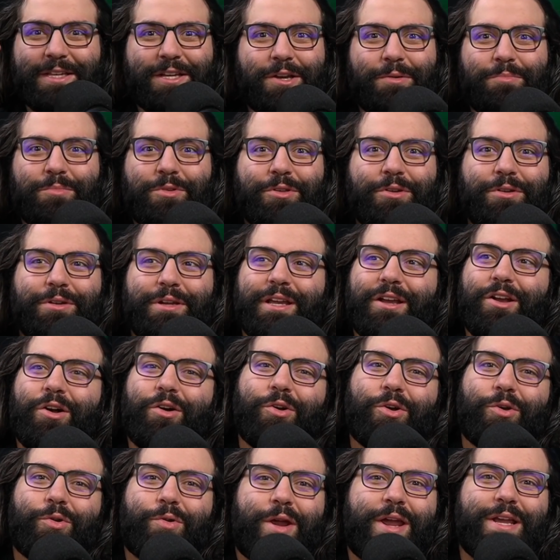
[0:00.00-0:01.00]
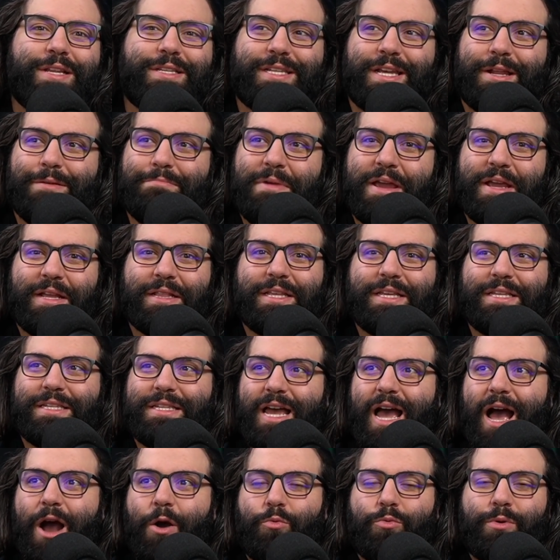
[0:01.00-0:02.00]
community go crazy and make these
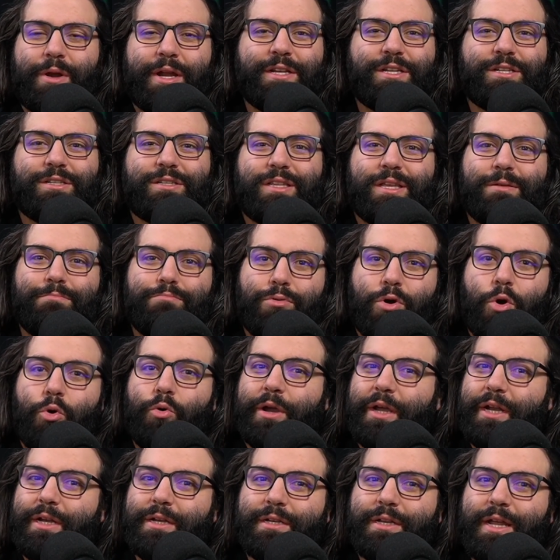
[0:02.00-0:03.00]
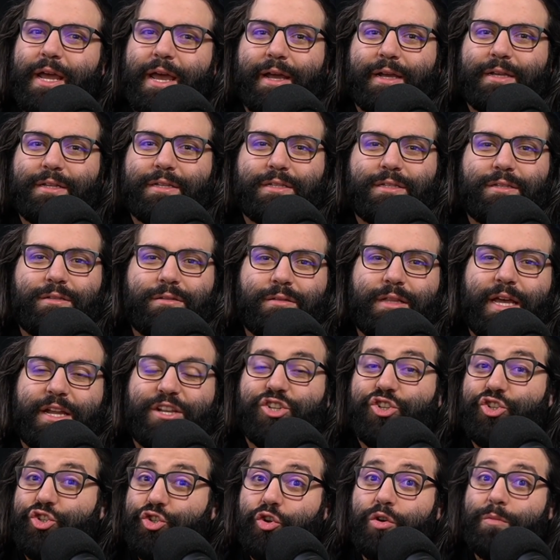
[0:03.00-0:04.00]
outrageously broken decks that
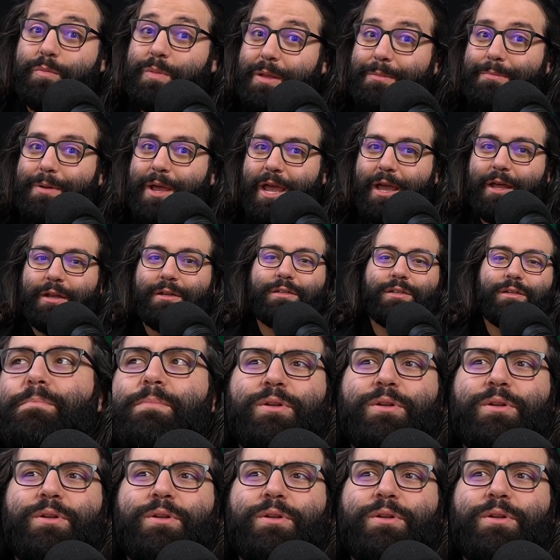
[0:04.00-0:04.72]
should be banned.